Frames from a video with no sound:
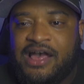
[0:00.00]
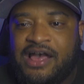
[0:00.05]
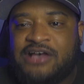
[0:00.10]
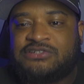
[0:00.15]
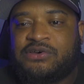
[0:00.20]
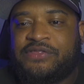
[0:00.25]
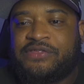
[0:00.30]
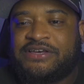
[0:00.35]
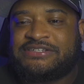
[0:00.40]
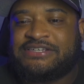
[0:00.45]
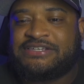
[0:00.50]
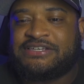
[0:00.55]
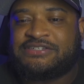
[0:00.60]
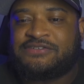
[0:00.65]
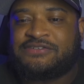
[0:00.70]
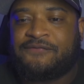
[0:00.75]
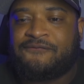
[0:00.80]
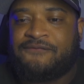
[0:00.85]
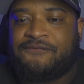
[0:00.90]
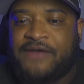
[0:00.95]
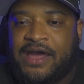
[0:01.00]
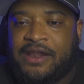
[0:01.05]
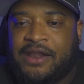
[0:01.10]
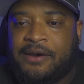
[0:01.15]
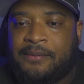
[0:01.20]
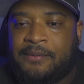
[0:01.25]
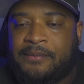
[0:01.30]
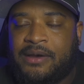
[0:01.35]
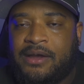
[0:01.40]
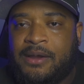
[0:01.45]
So this is
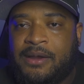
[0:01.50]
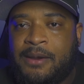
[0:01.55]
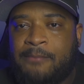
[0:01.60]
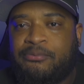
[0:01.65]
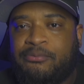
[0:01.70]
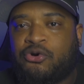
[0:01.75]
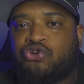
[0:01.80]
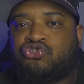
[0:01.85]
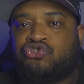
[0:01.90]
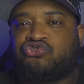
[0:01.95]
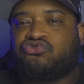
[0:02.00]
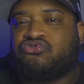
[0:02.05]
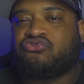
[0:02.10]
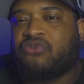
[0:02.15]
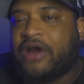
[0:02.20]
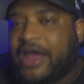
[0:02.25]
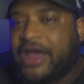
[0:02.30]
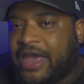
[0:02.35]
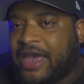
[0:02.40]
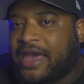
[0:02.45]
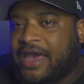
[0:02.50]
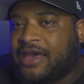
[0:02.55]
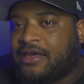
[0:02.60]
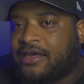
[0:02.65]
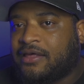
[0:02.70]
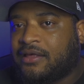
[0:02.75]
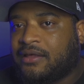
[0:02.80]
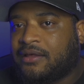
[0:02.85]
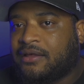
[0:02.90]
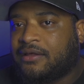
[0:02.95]
Venom portraying
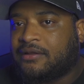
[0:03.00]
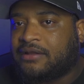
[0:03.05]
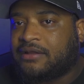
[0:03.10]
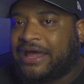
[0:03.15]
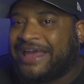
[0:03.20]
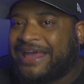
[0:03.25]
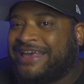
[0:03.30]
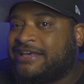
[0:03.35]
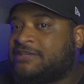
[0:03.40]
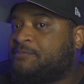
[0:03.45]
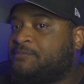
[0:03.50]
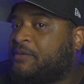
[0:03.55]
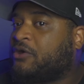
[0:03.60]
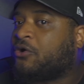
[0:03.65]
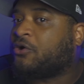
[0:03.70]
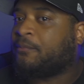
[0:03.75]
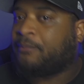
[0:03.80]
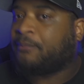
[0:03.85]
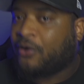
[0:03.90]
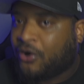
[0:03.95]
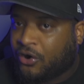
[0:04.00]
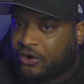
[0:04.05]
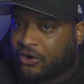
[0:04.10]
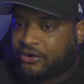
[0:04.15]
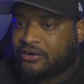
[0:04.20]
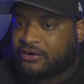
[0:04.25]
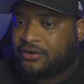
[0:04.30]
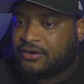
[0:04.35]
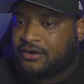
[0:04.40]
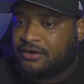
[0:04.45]
like he's Peter
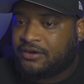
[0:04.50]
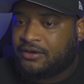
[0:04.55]
Parker.